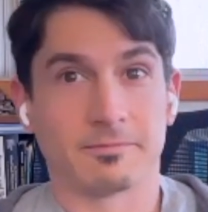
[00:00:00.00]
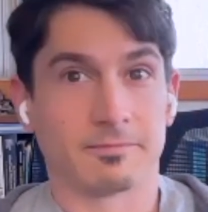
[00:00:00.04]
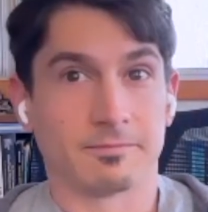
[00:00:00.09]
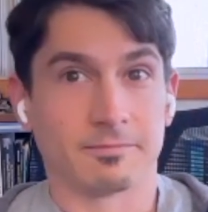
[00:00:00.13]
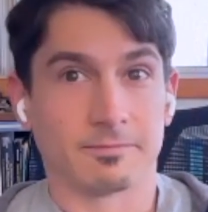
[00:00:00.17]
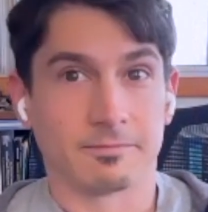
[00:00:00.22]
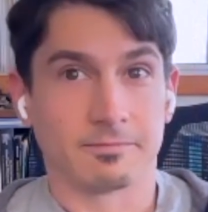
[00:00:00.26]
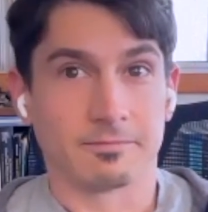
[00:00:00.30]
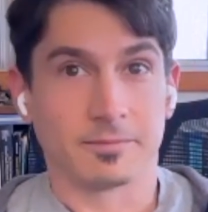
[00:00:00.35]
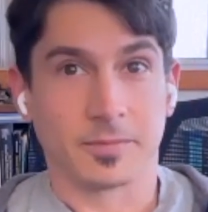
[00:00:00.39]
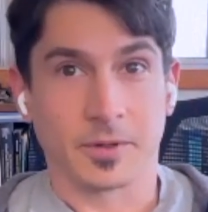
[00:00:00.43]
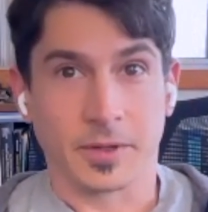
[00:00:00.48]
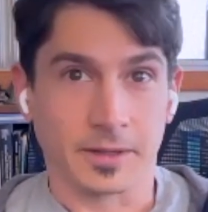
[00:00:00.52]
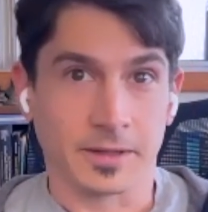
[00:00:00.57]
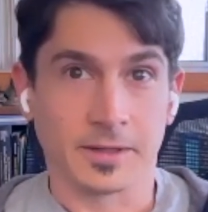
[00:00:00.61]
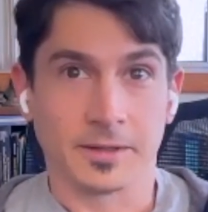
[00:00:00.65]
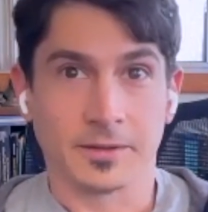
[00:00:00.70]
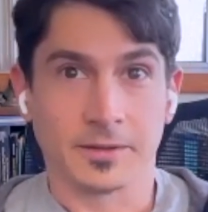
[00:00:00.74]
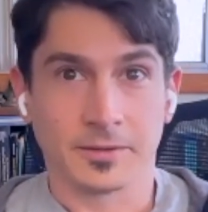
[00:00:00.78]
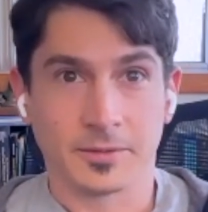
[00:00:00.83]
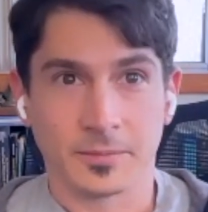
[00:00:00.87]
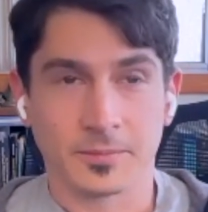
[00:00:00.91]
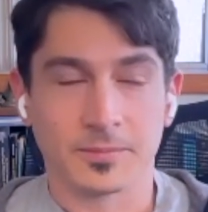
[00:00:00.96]

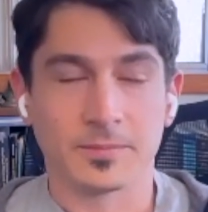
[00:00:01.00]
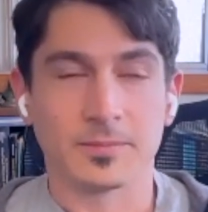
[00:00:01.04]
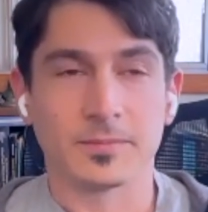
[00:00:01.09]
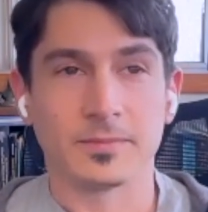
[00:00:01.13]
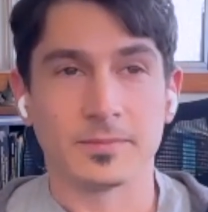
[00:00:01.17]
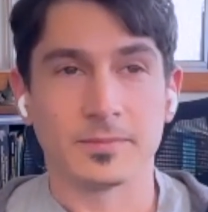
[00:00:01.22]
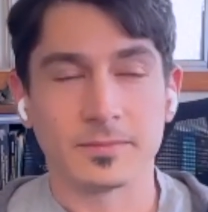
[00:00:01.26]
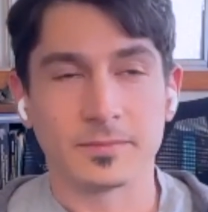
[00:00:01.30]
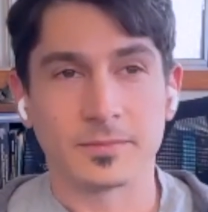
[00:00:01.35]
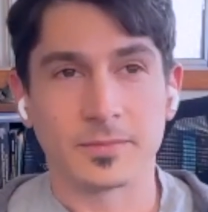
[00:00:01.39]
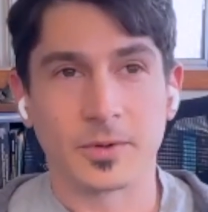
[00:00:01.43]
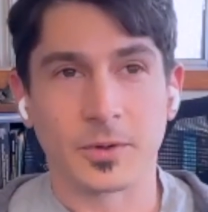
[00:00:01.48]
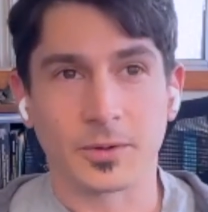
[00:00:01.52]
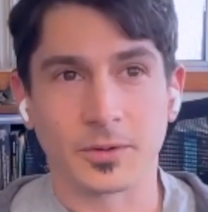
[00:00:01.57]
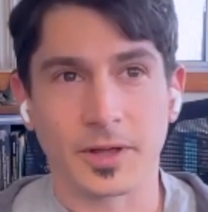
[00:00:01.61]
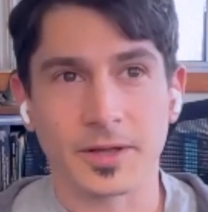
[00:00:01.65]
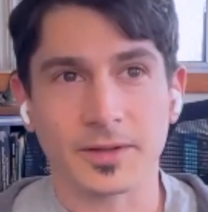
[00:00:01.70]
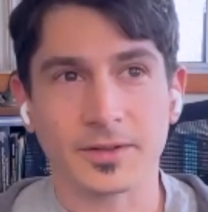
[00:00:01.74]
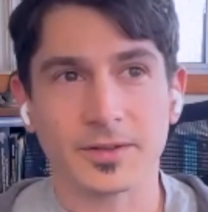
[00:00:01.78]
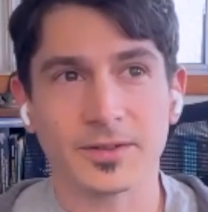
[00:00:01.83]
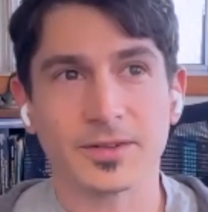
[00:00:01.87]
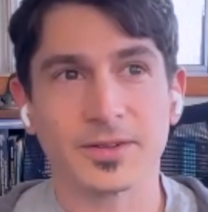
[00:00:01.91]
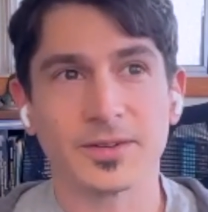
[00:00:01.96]
Platonist, more or
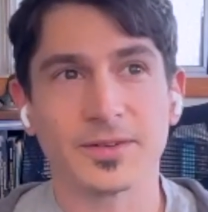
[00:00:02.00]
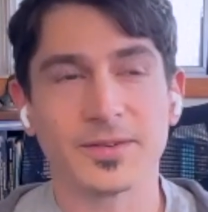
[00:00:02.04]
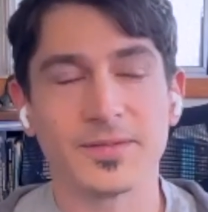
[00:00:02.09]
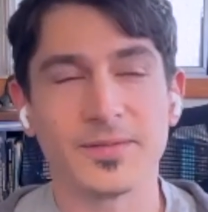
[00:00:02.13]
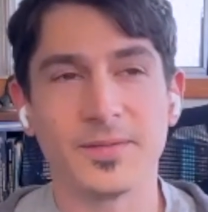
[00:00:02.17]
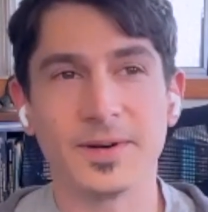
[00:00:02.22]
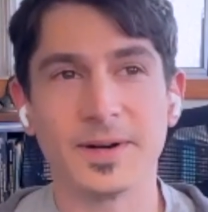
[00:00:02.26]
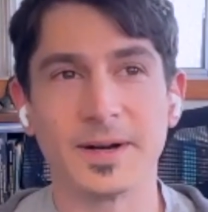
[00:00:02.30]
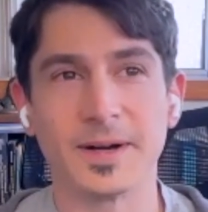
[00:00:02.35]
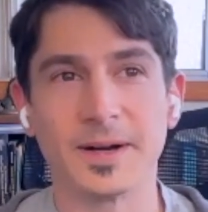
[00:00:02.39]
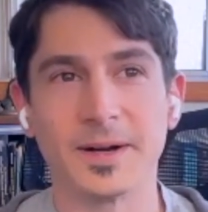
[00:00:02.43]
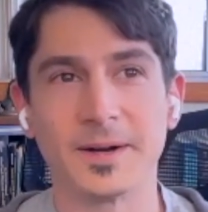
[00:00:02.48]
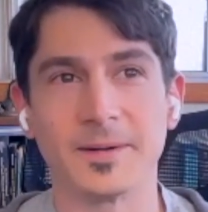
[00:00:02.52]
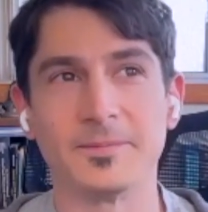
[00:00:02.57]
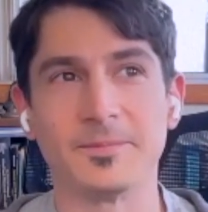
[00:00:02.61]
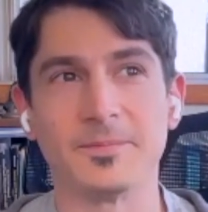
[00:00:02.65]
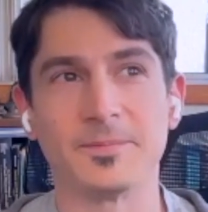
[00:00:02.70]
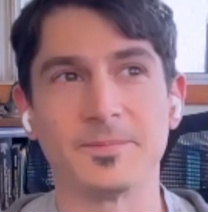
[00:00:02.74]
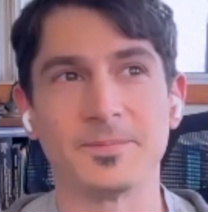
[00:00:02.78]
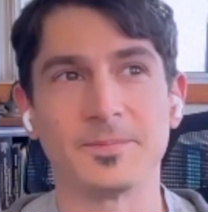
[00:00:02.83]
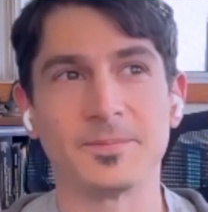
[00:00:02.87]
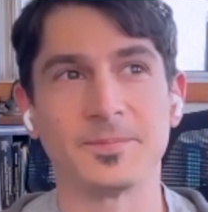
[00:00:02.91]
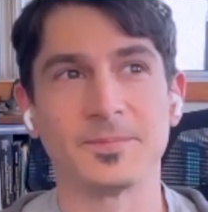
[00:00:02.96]
less.
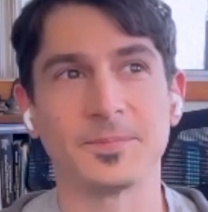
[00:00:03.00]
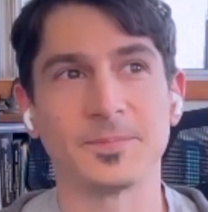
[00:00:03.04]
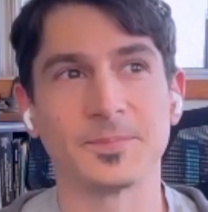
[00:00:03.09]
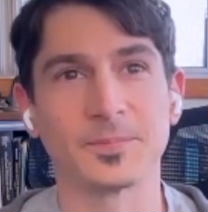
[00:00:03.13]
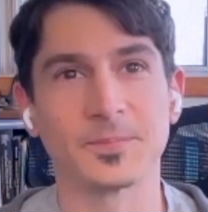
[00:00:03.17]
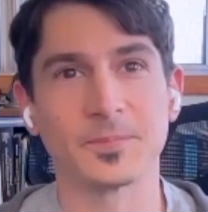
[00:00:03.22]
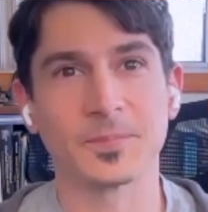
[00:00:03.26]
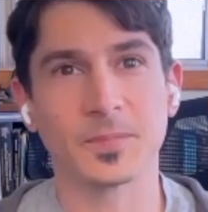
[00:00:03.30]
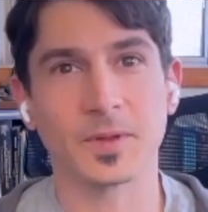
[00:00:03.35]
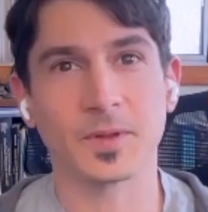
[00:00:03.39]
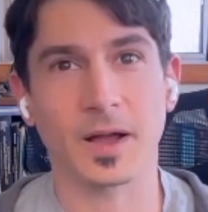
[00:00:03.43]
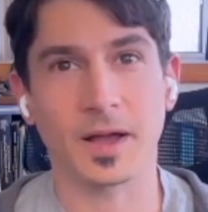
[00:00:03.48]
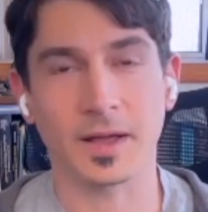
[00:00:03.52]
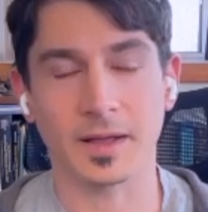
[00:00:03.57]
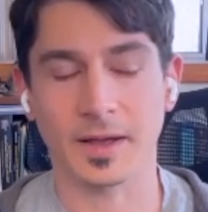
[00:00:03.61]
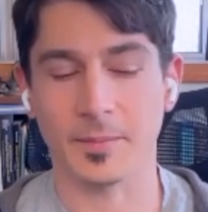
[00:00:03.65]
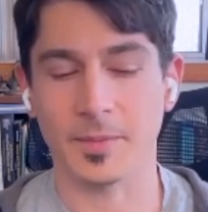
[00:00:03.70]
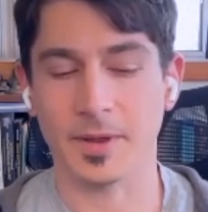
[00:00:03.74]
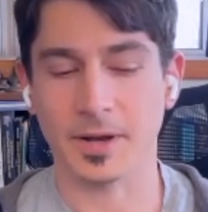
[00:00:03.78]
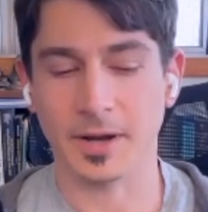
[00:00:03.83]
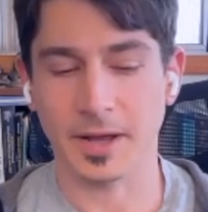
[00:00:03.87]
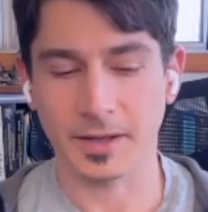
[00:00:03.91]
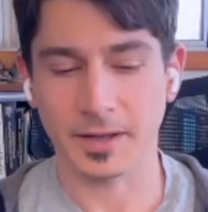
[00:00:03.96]

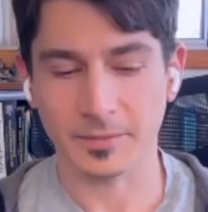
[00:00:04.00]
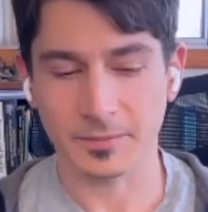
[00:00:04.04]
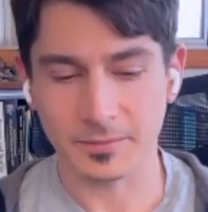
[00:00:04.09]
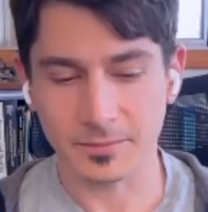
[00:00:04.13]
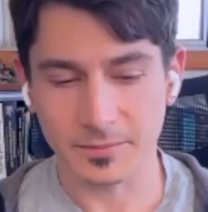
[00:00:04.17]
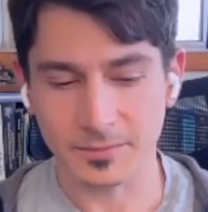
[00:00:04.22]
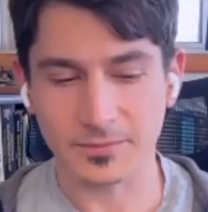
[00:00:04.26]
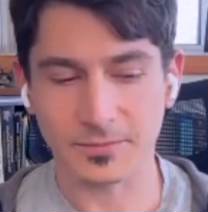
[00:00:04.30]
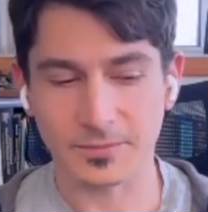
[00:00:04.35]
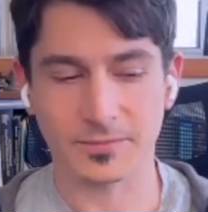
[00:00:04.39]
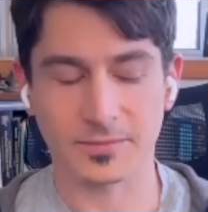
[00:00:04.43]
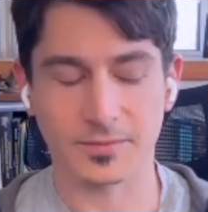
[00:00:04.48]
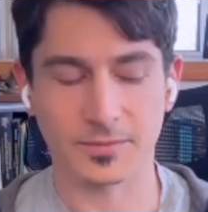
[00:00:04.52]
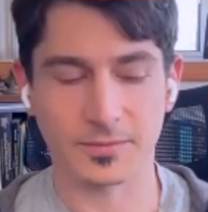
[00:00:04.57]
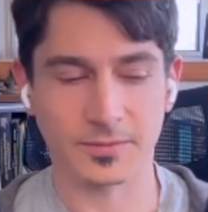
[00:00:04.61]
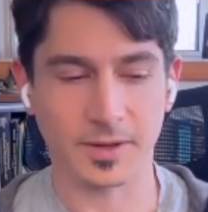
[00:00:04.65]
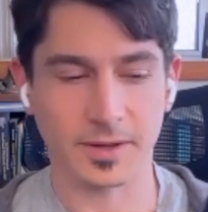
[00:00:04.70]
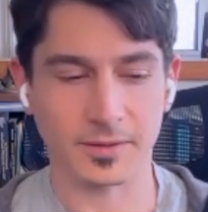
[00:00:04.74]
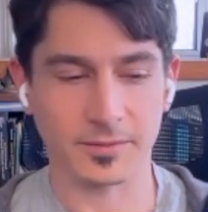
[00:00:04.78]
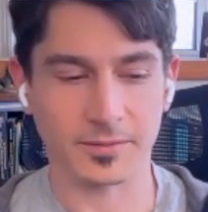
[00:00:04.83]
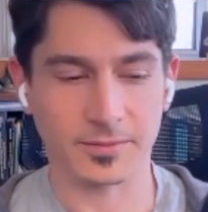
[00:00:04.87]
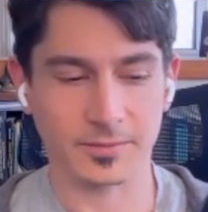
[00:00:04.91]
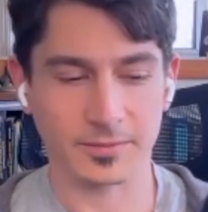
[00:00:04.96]
I
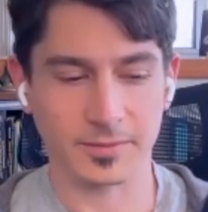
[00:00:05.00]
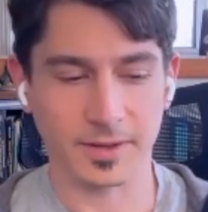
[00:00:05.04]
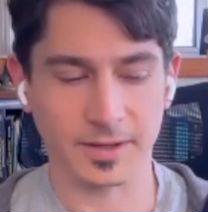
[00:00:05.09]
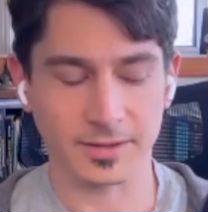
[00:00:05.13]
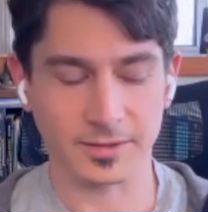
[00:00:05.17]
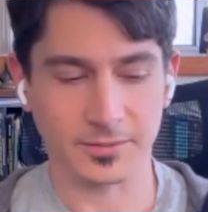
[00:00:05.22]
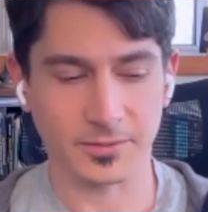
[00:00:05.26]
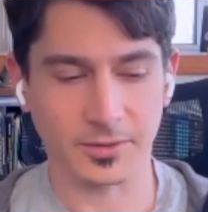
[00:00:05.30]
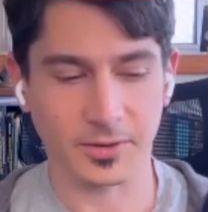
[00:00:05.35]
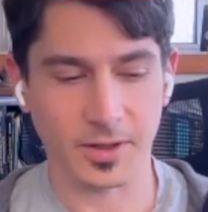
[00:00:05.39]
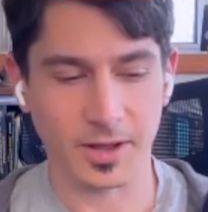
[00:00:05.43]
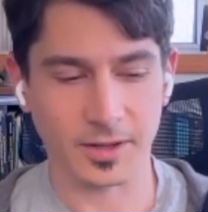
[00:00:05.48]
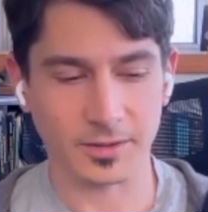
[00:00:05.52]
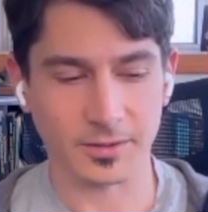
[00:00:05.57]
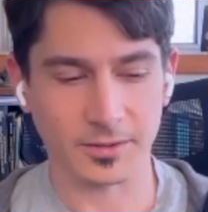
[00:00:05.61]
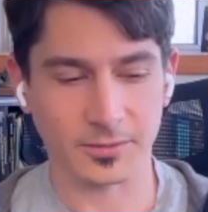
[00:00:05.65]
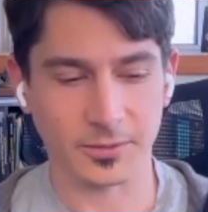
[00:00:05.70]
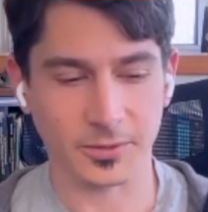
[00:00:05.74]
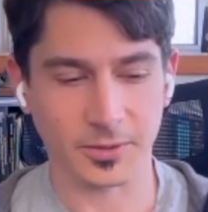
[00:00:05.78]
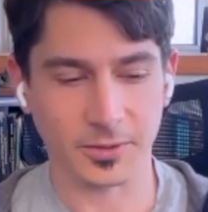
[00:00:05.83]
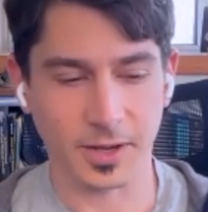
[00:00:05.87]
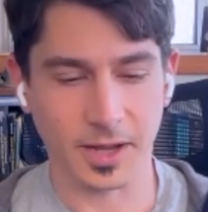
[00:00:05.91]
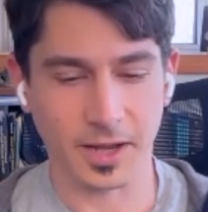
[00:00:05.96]
as a
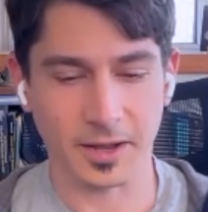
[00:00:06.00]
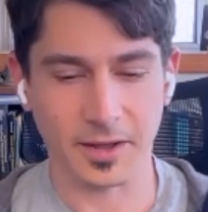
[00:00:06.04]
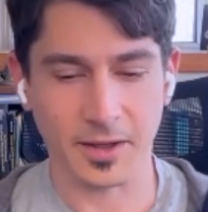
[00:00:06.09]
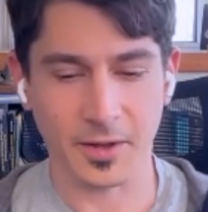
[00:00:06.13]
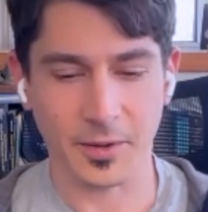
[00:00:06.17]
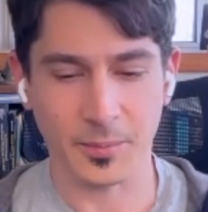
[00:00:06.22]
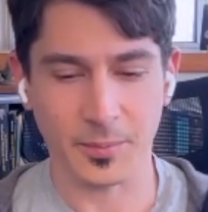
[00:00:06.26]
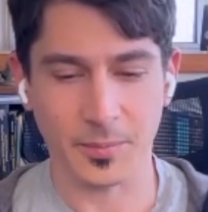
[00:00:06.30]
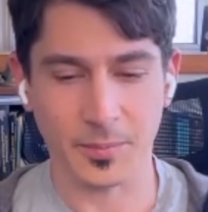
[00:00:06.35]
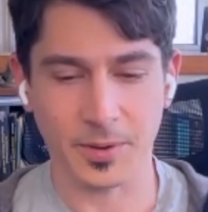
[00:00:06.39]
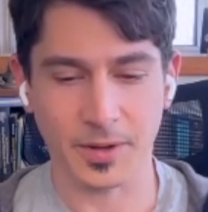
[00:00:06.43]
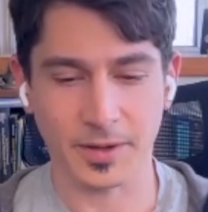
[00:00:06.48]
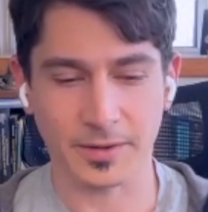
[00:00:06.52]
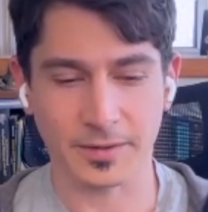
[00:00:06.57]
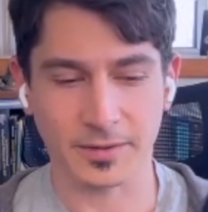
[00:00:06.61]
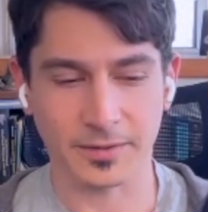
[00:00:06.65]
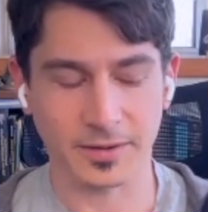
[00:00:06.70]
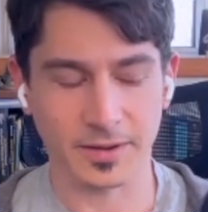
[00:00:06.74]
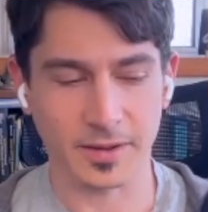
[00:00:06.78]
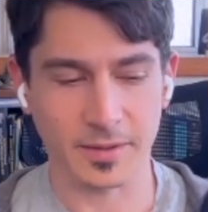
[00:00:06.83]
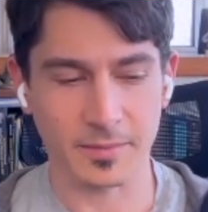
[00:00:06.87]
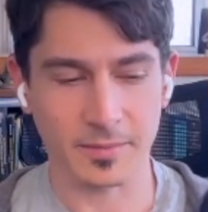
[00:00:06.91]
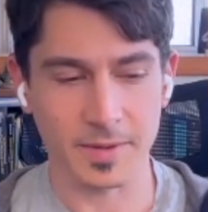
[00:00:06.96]
philosopher, can't help but
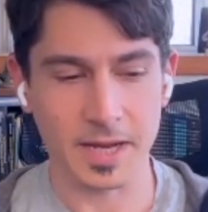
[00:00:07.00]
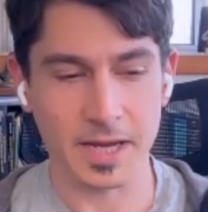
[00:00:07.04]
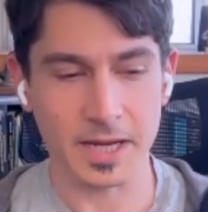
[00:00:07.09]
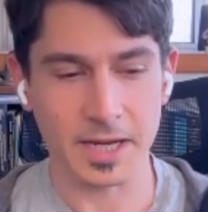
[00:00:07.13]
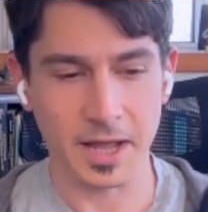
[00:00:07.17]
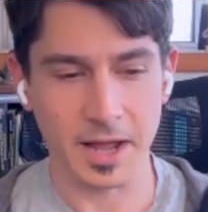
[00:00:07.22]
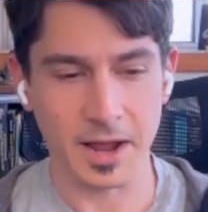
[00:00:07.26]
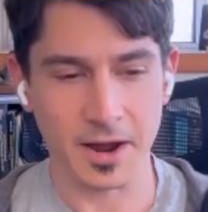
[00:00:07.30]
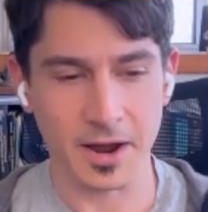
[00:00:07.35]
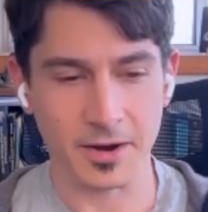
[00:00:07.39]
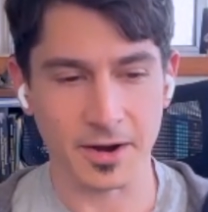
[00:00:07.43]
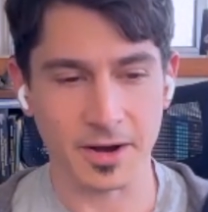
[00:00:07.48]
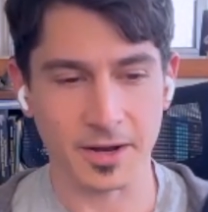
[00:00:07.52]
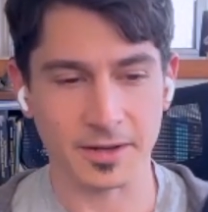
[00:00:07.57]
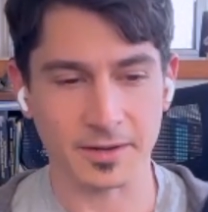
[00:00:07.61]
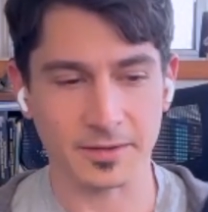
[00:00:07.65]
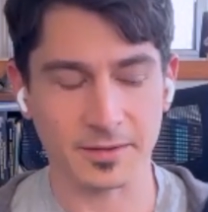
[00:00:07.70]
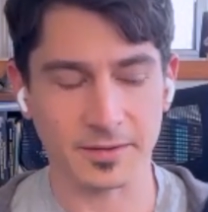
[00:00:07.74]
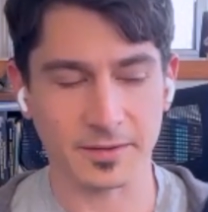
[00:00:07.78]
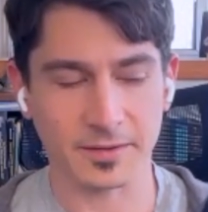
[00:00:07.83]
inherit